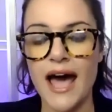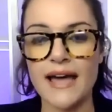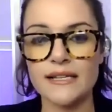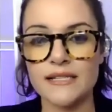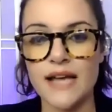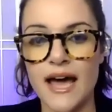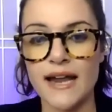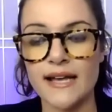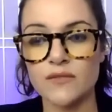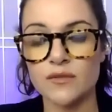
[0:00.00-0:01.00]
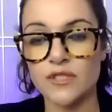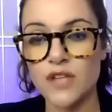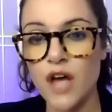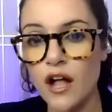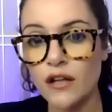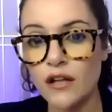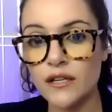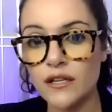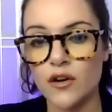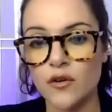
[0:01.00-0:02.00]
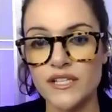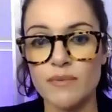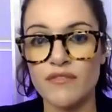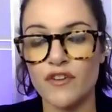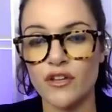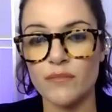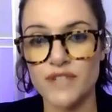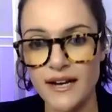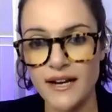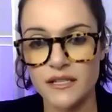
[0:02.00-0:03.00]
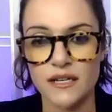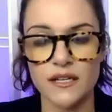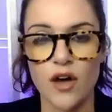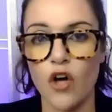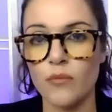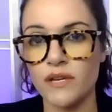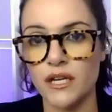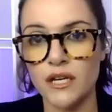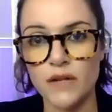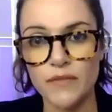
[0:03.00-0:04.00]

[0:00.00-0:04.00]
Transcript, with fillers: and and as a result, you know he's been fairly protected. The the Albany